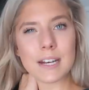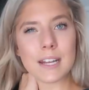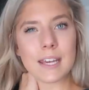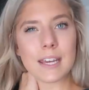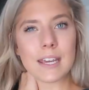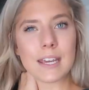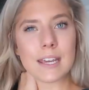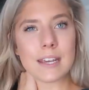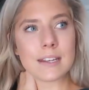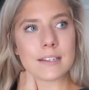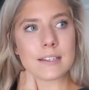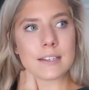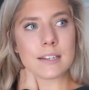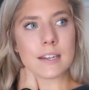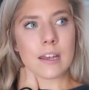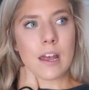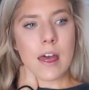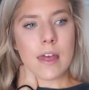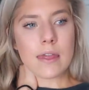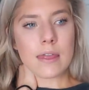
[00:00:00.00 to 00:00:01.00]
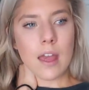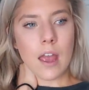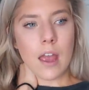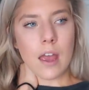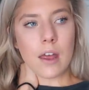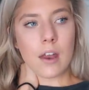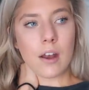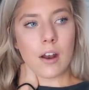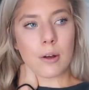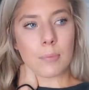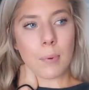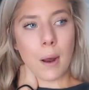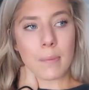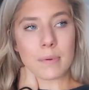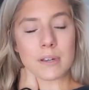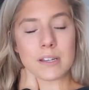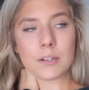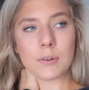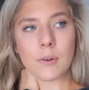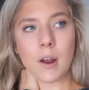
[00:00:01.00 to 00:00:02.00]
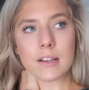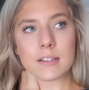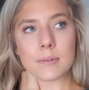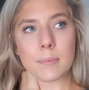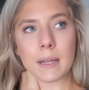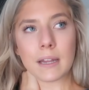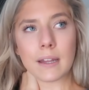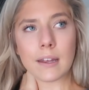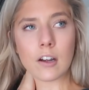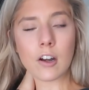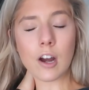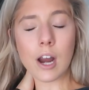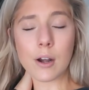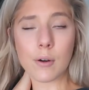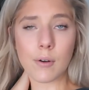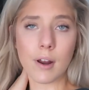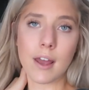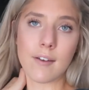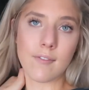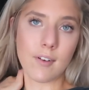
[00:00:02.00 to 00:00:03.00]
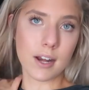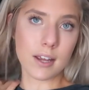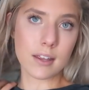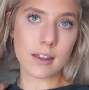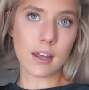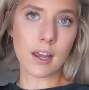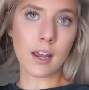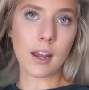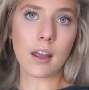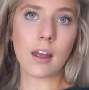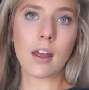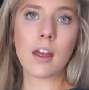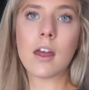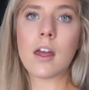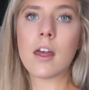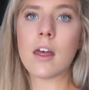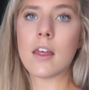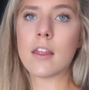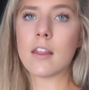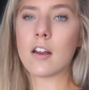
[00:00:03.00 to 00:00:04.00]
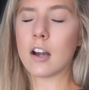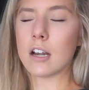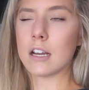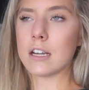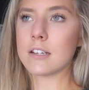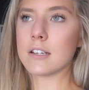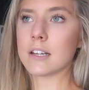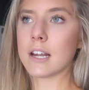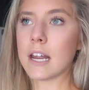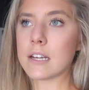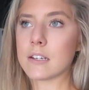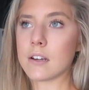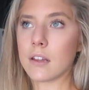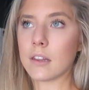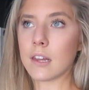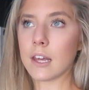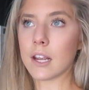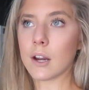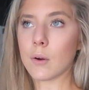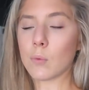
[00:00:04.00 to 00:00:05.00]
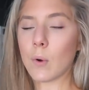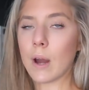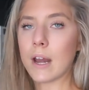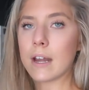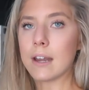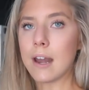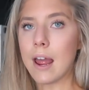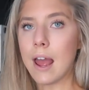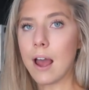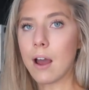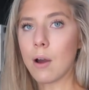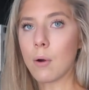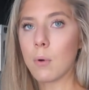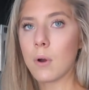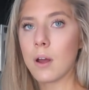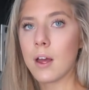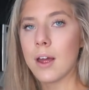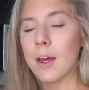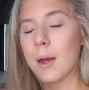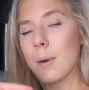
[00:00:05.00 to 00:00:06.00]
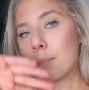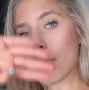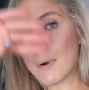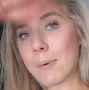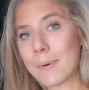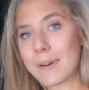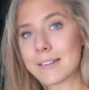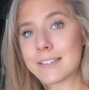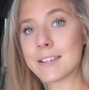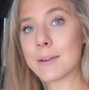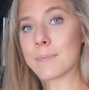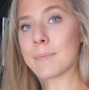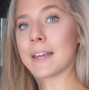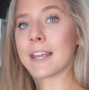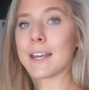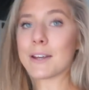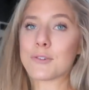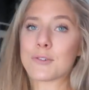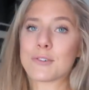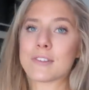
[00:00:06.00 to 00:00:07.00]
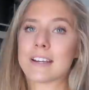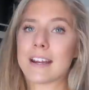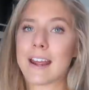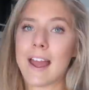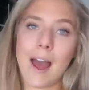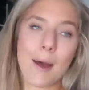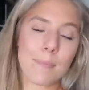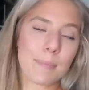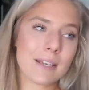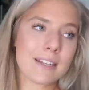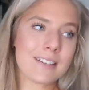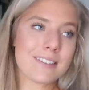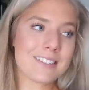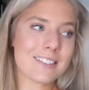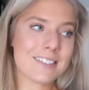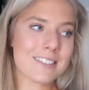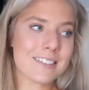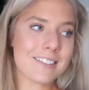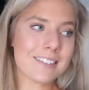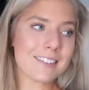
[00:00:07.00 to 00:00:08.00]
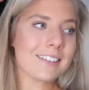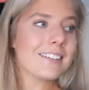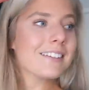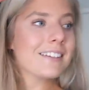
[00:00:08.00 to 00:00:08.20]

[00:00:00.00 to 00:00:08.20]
gonna eat and then I'll probably see you guys a bit later. I don't have anything that I need to get done like right now, but once something interesting happens,